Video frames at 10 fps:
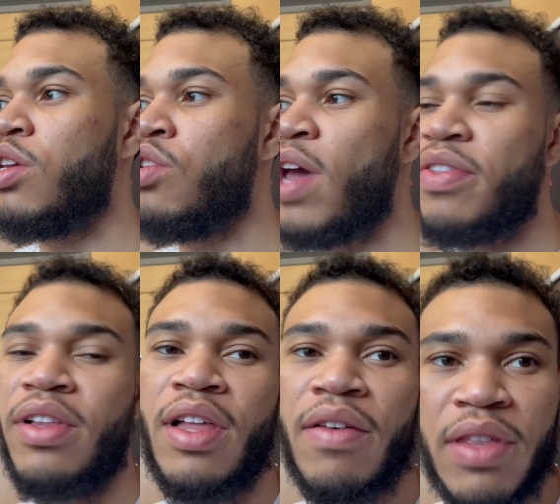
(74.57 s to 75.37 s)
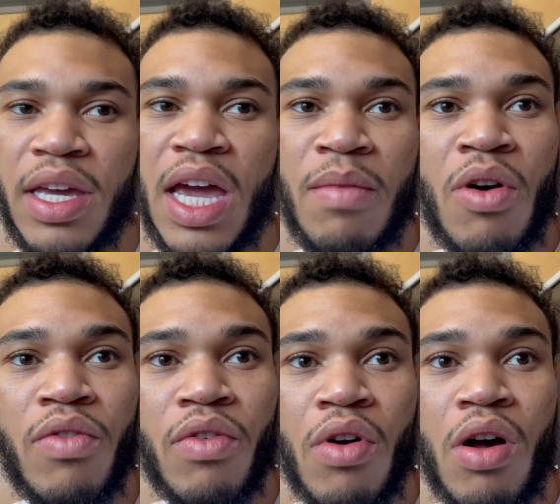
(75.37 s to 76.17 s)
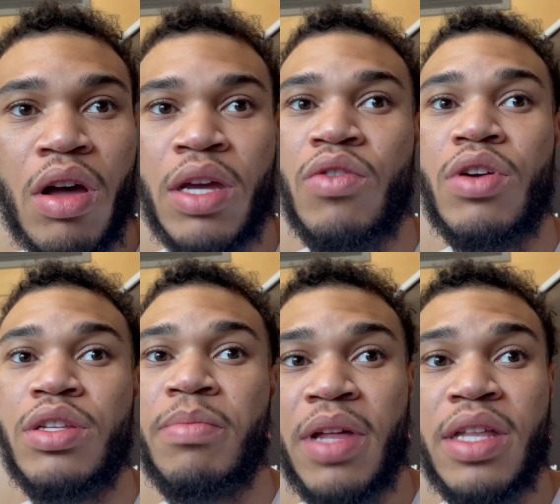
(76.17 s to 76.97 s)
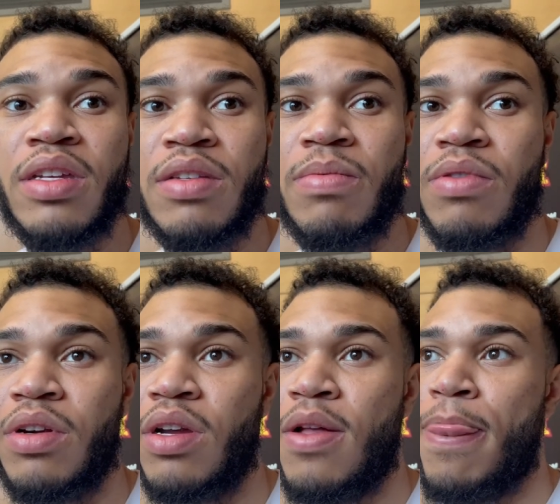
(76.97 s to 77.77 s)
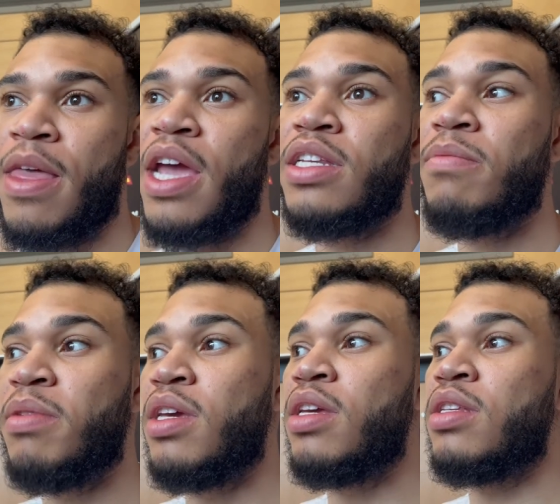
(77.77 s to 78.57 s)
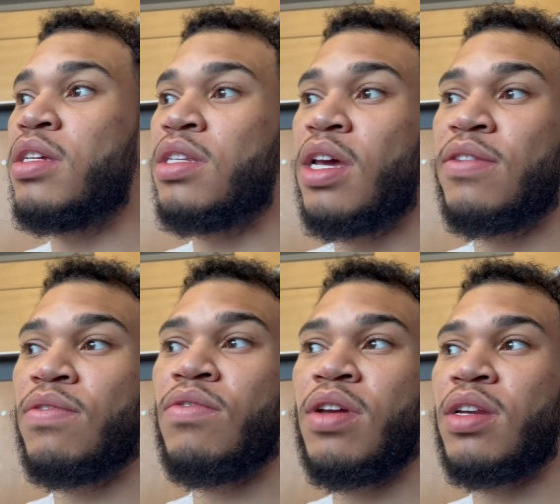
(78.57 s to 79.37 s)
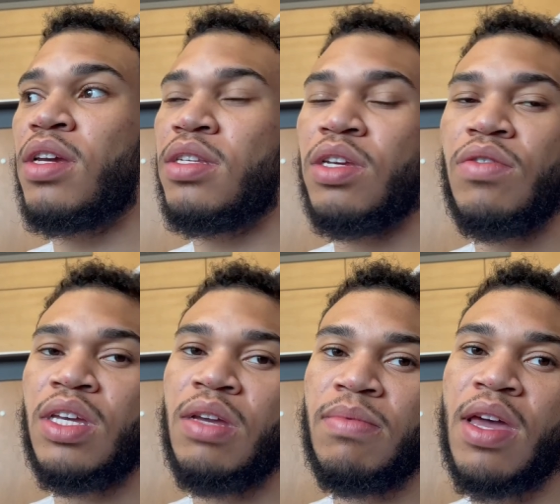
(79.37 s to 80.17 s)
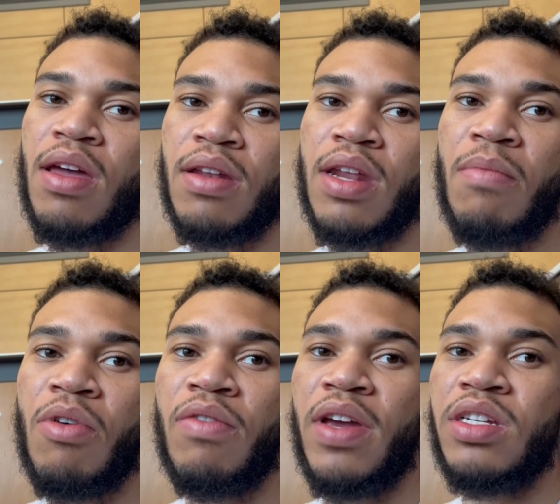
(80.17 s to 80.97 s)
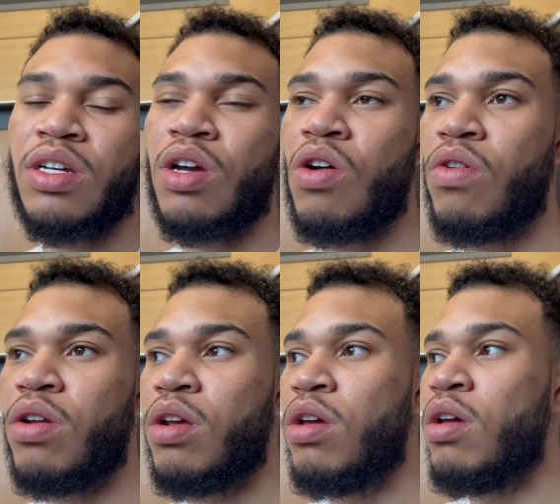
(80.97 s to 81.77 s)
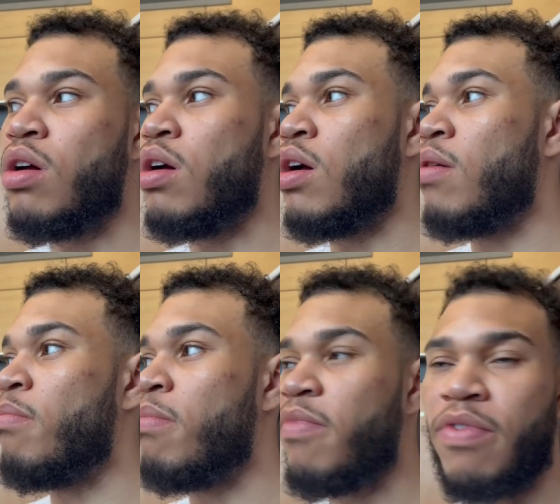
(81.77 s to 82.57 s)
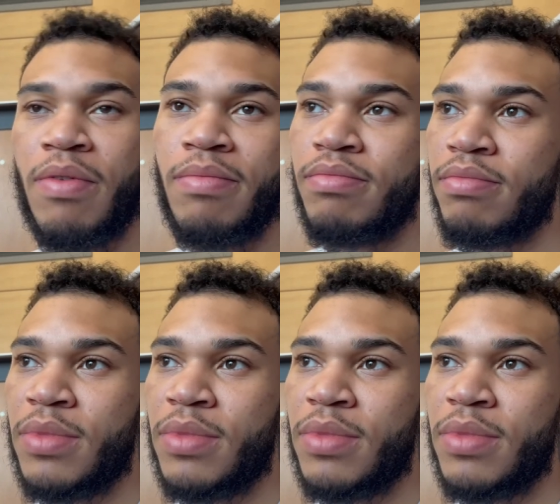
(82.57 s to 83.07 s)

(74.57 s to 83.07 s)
you have to love the game overall in order to play this sport and to be successful and continue to keep that that motivation going um, from